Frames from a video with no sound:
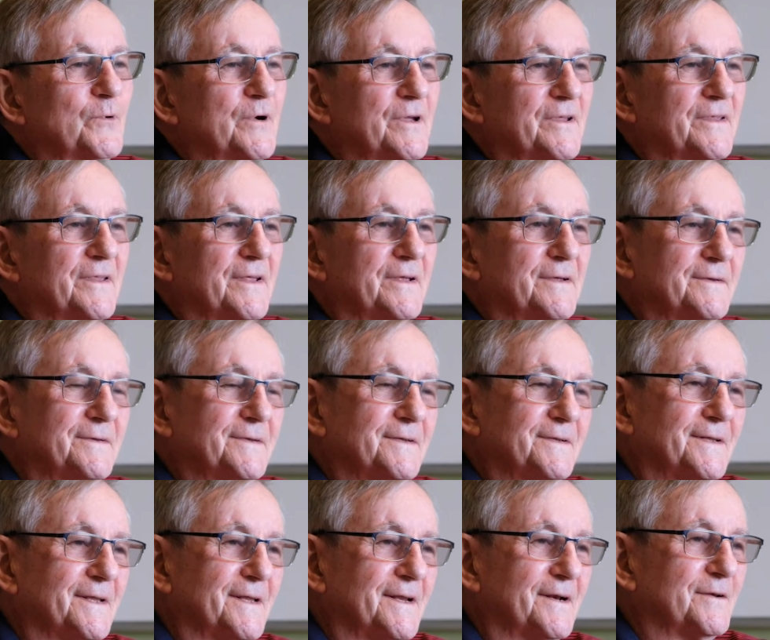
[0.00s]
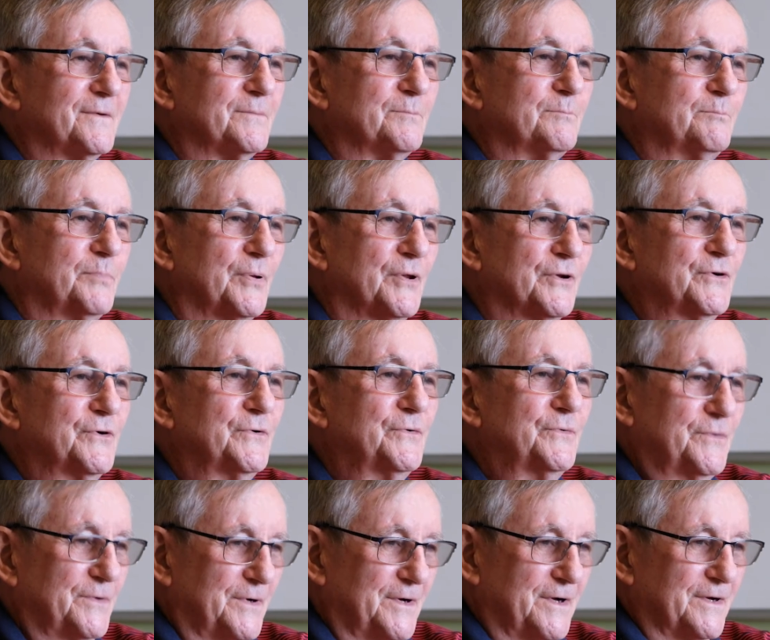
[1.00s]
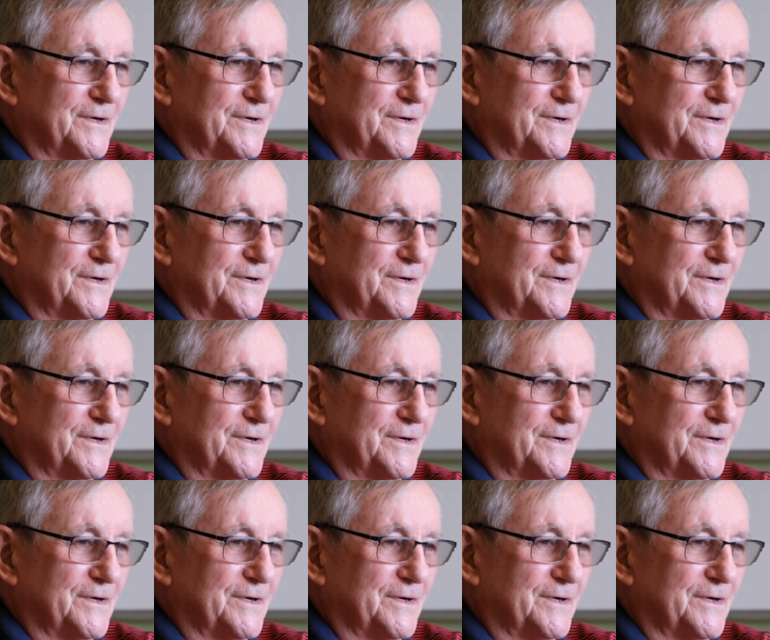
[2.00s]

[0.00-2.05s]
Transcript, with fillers: with a little blue